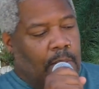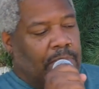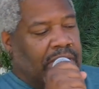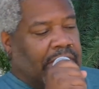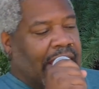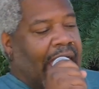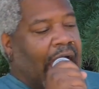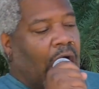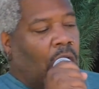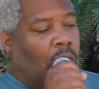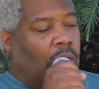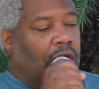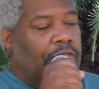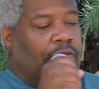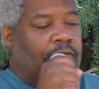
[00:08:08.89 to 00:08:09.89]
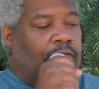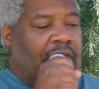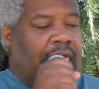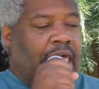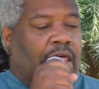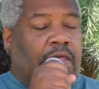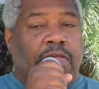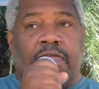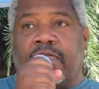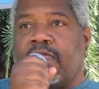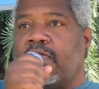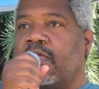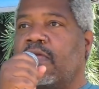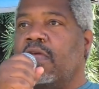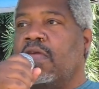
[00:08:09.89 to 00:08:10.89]
But now the
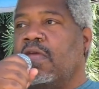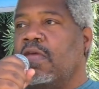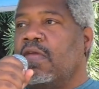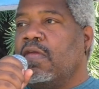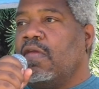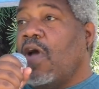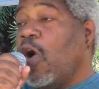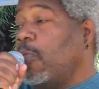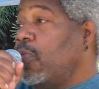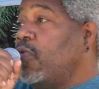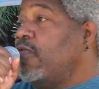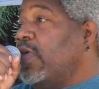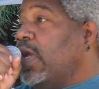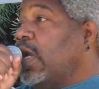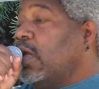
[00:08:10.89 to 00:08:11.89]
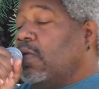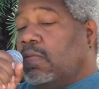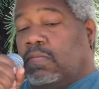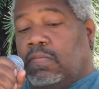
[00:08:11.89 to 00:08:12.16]
veils are moving.